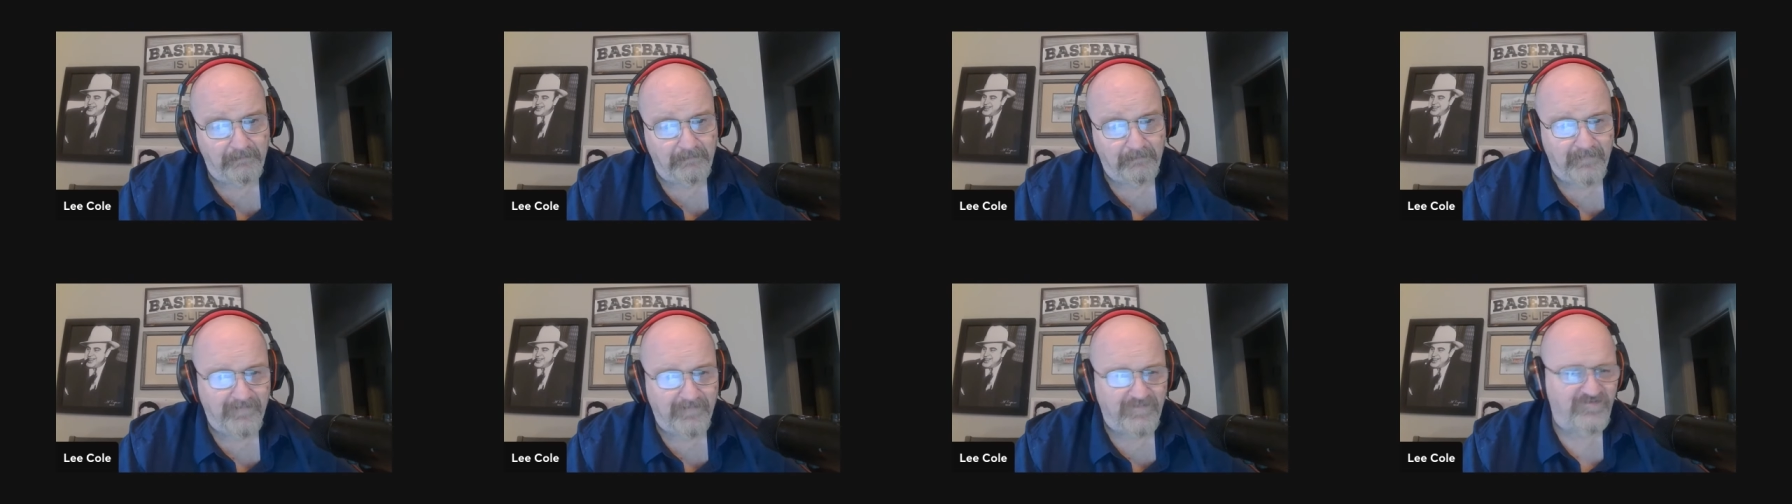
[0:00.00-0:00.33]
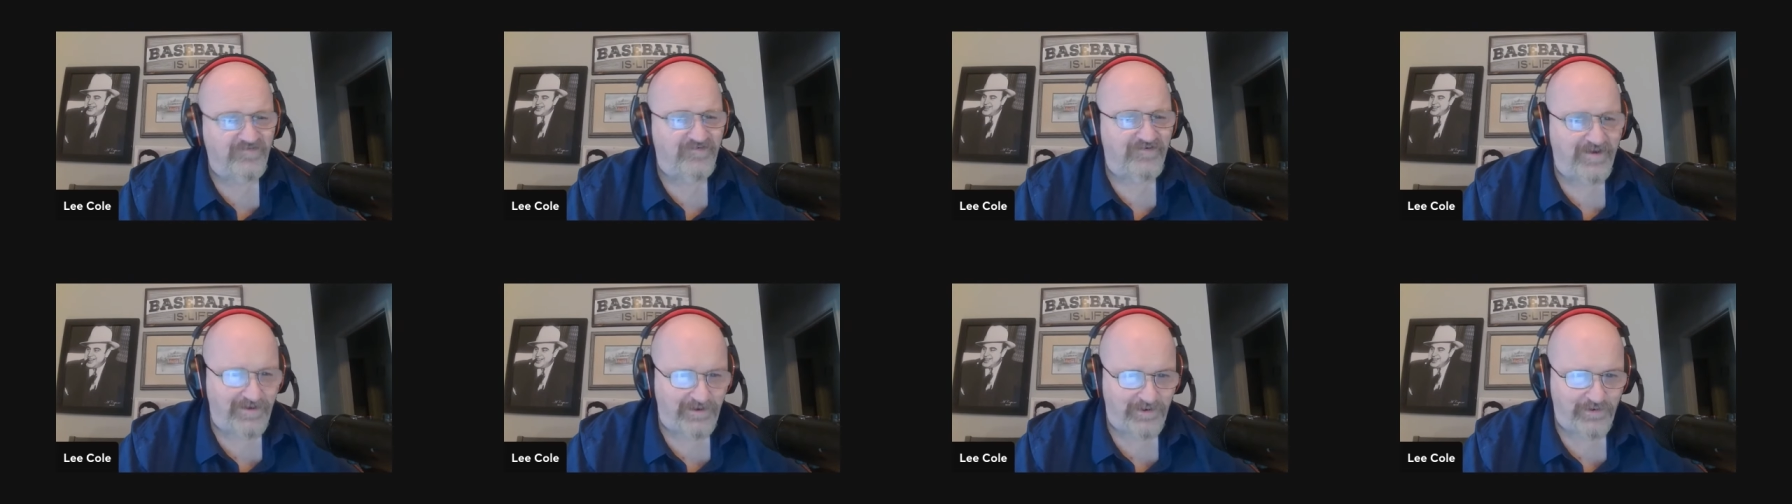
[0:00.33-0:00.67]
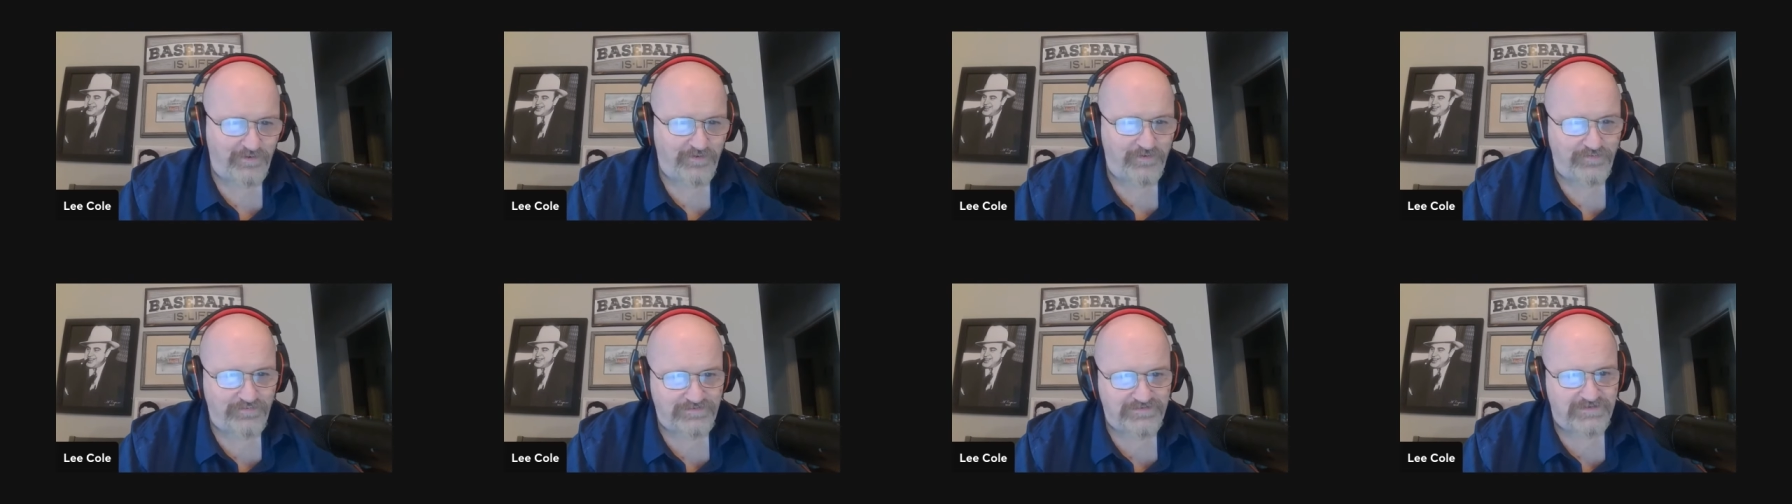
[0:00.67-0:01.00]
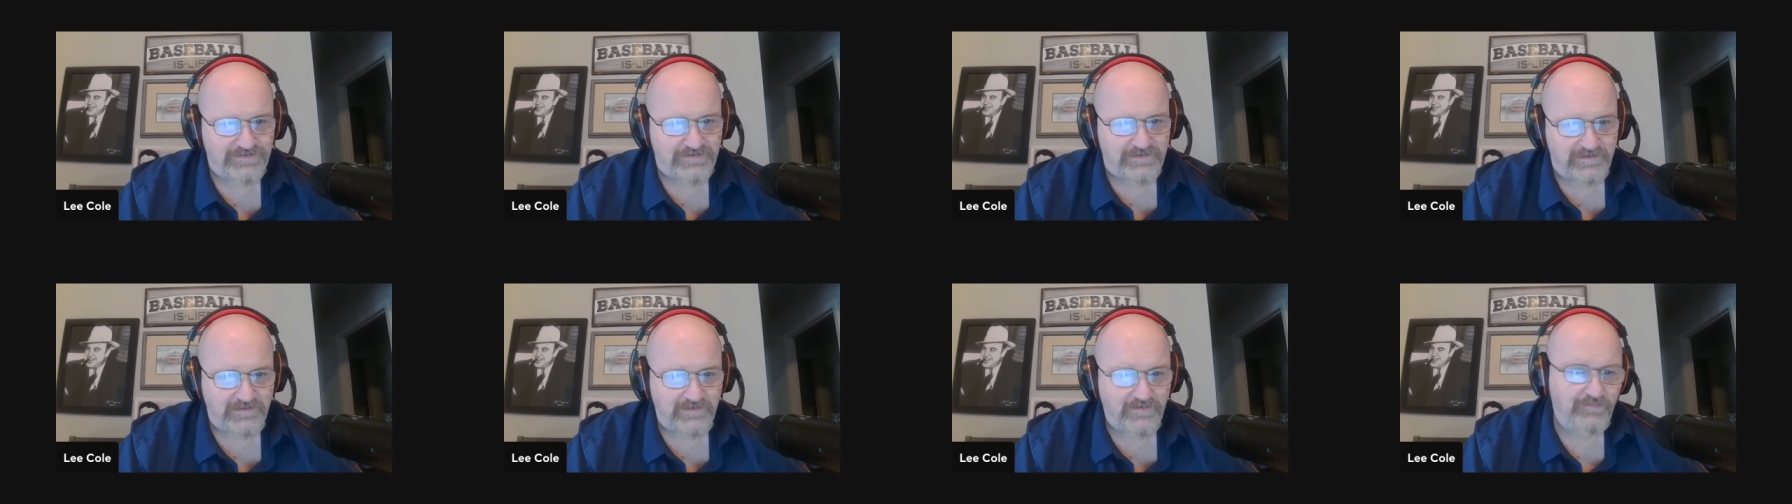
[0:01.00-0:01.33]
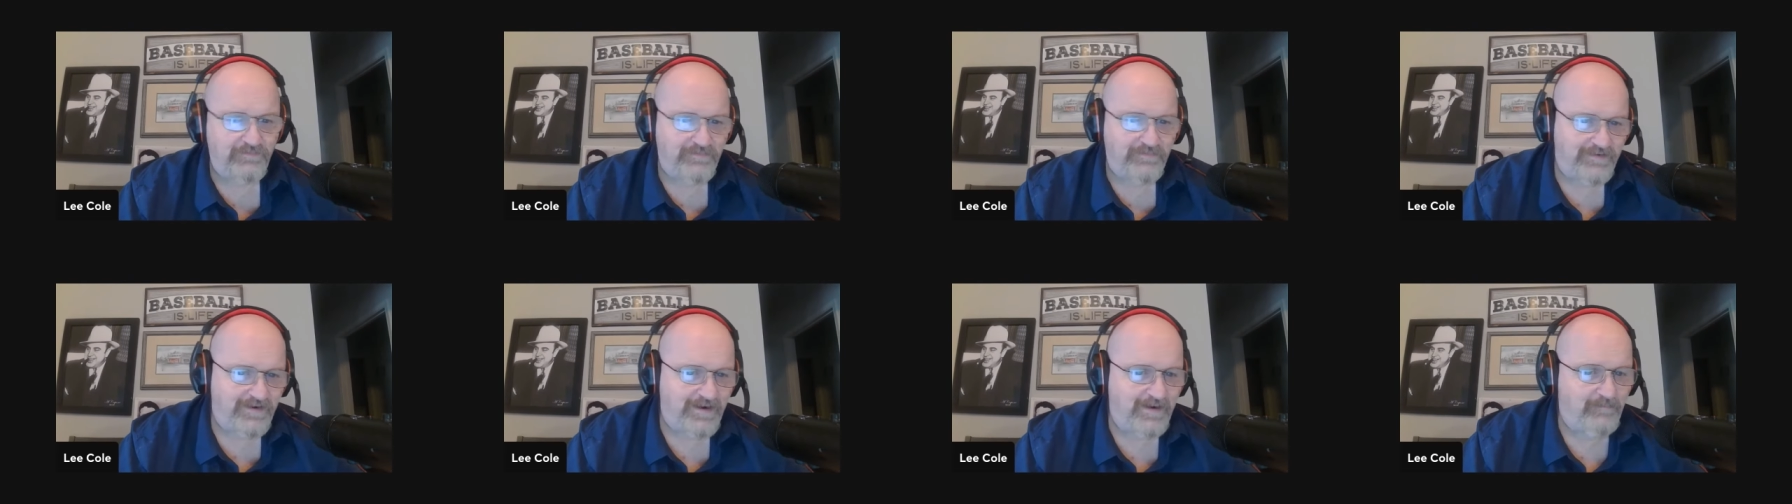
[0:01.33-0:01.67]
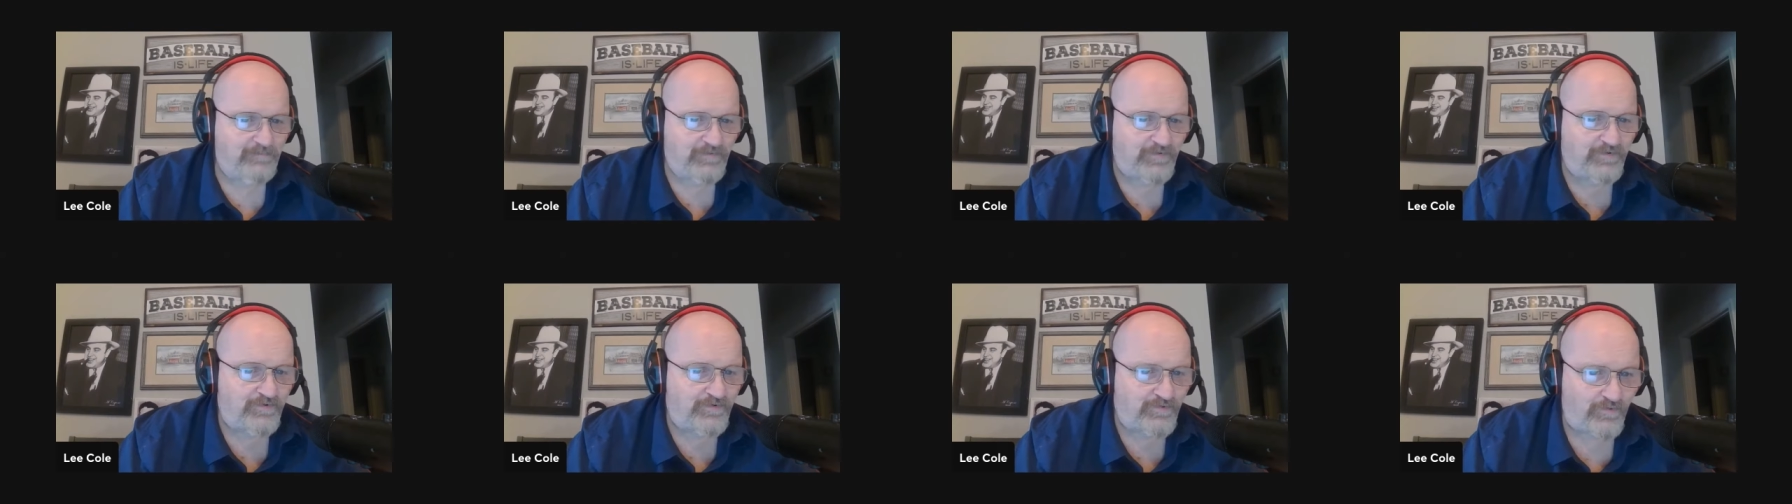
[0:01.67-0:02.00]
Chanel and Gucci. Who would name
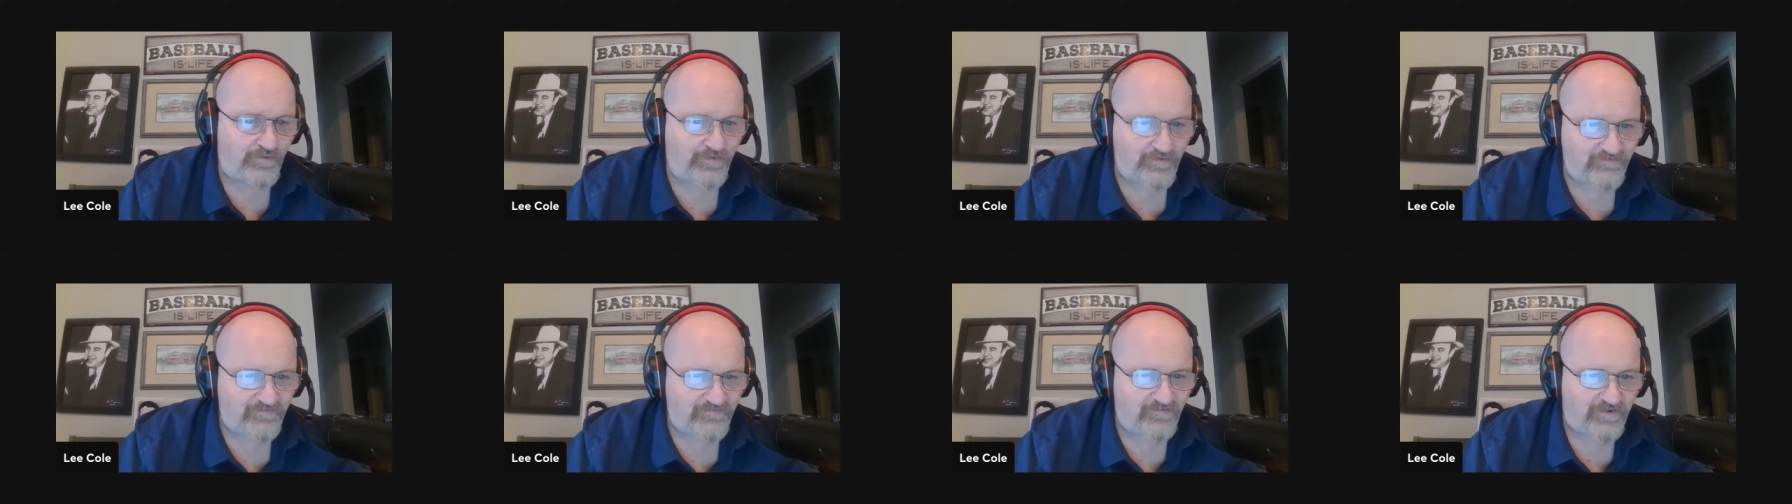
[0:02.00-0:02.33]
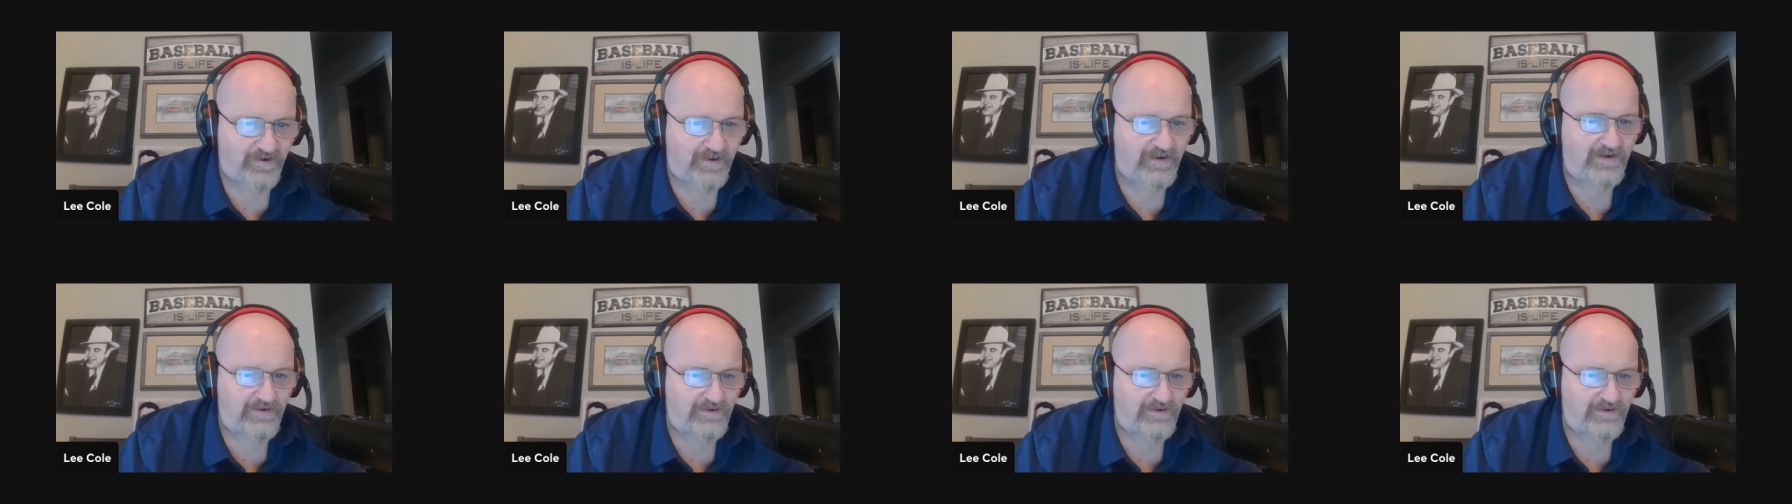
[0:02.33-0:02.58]
their dog Chanel